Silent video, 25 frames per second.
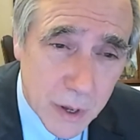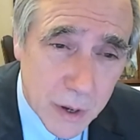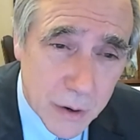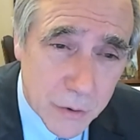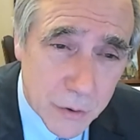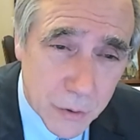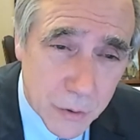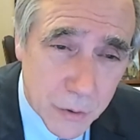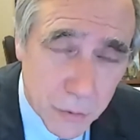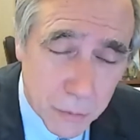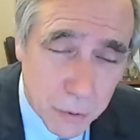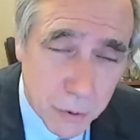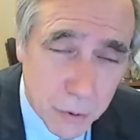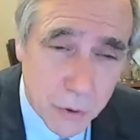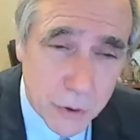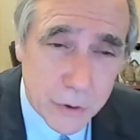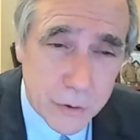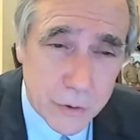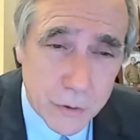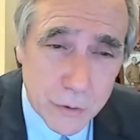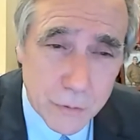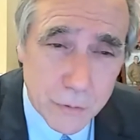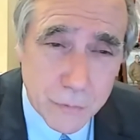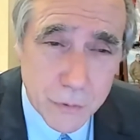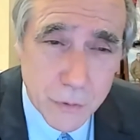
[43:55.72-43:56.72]
to pull it
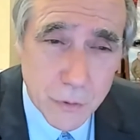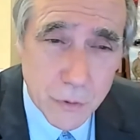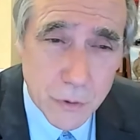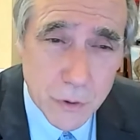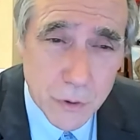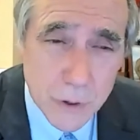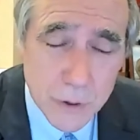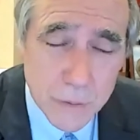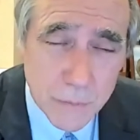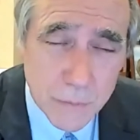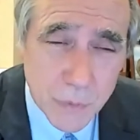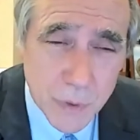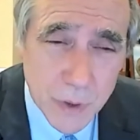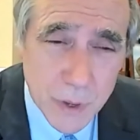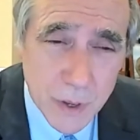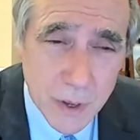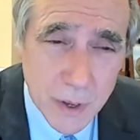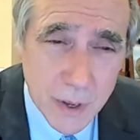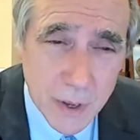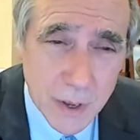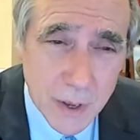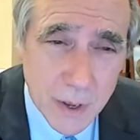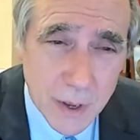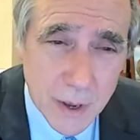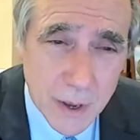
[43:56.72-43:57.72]
to the floor.
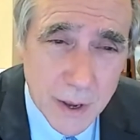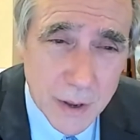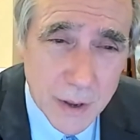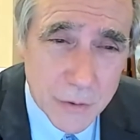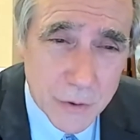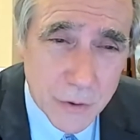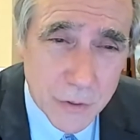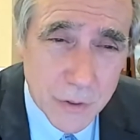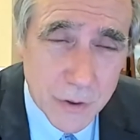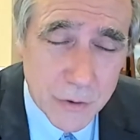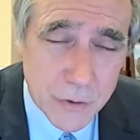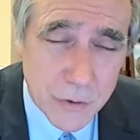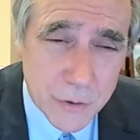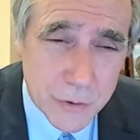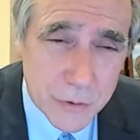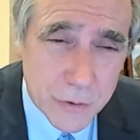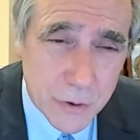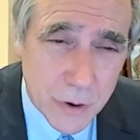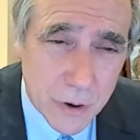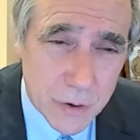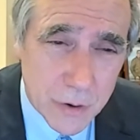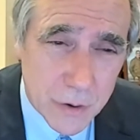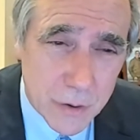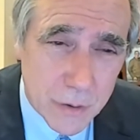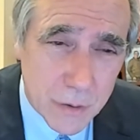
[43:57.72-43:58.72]
And so then she
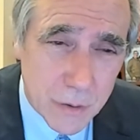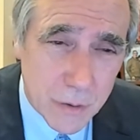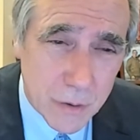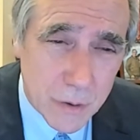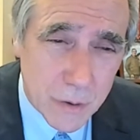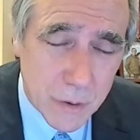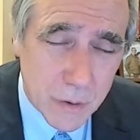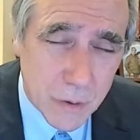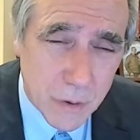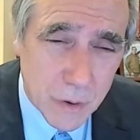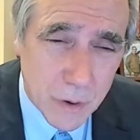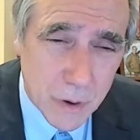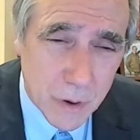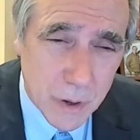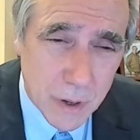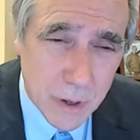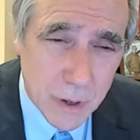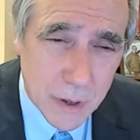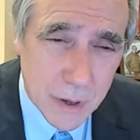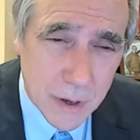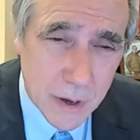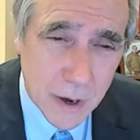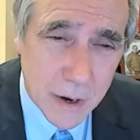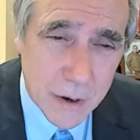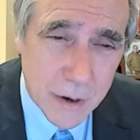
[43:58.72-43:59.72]
started
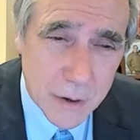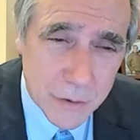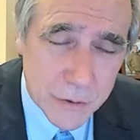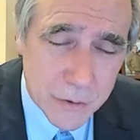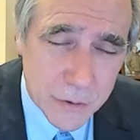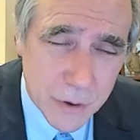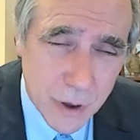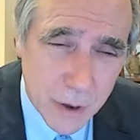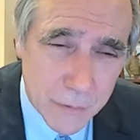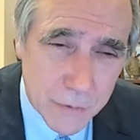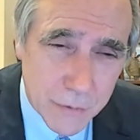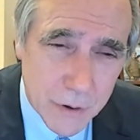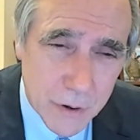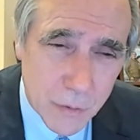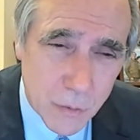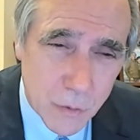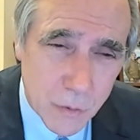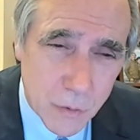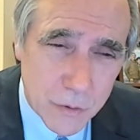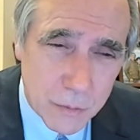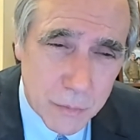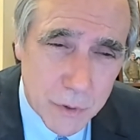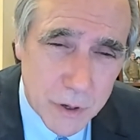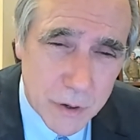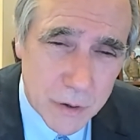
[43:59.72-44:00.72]
gut and stuffing it,
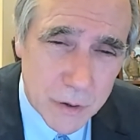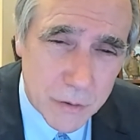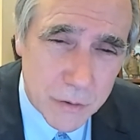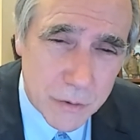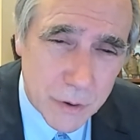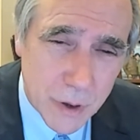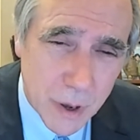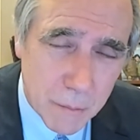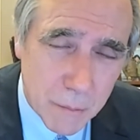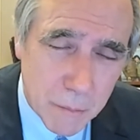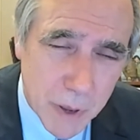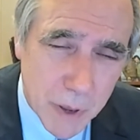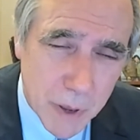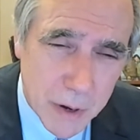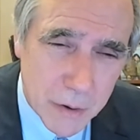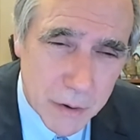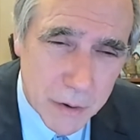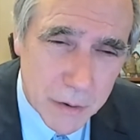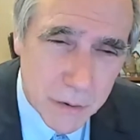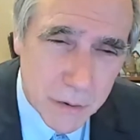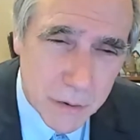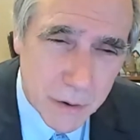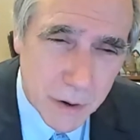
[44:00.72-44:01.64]
which means amend